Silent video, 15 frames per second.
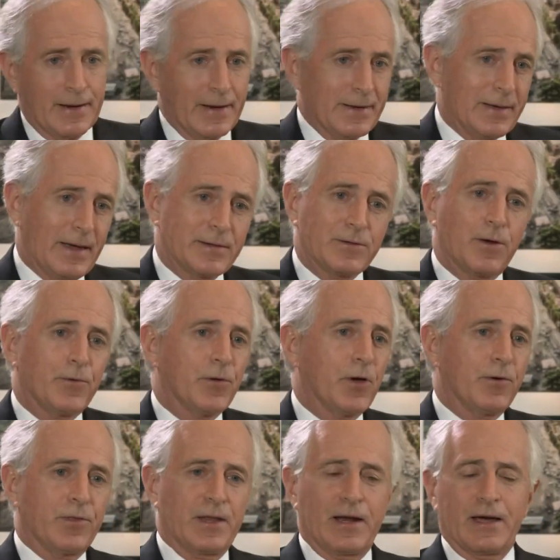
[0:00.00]
I, I don't know
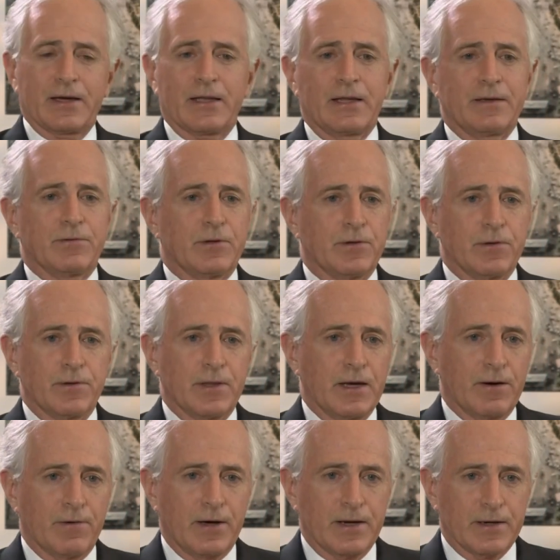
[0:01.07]
that I could even do that
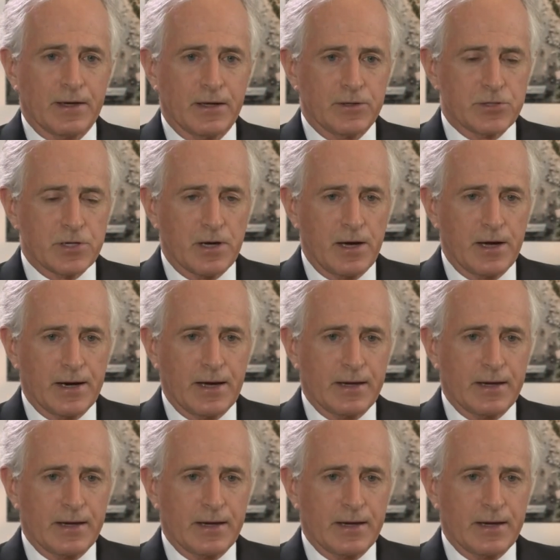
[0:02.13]
right now, John.